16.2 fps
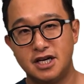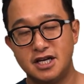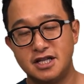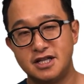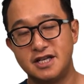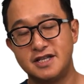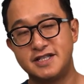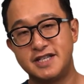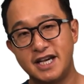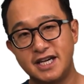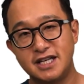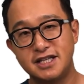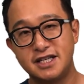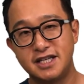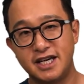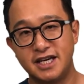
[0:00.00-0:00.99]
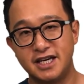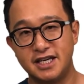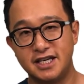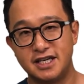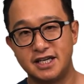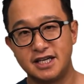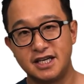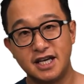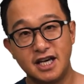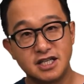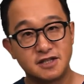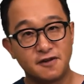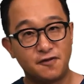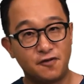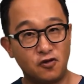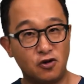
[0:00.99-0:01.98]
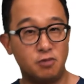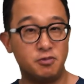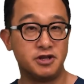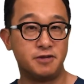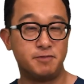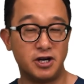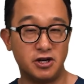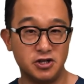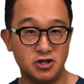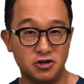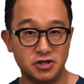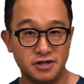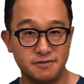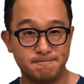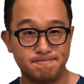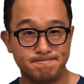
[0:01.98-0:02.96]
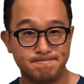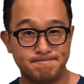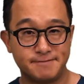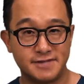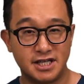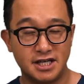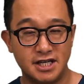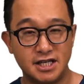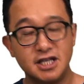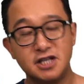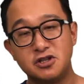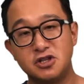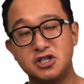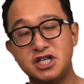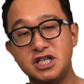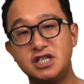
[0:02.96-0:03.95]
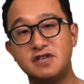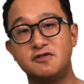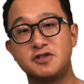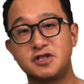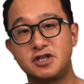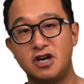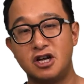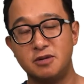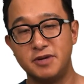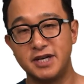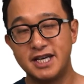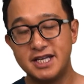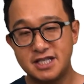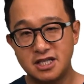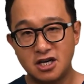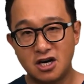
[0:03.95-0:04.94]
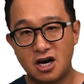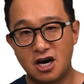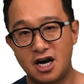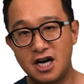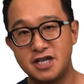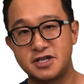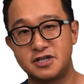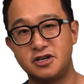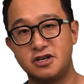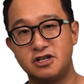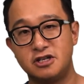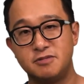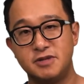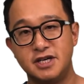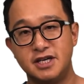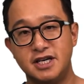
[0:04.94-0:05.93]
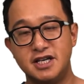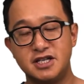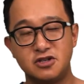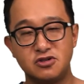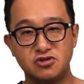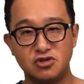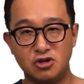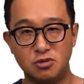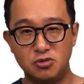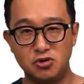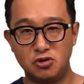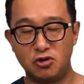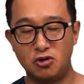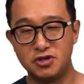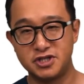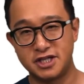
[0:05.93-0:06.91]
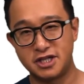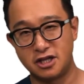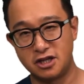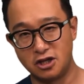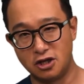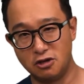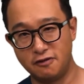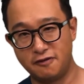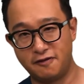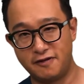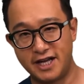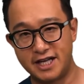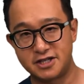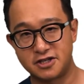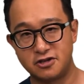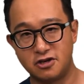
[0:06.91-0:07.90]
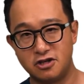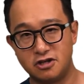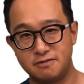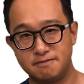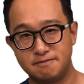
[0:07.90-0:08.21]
The second key is the form of the periodontium. You know, the gingival scalloping. Is it a high scallop, is it normal, or is it a low flat scallop?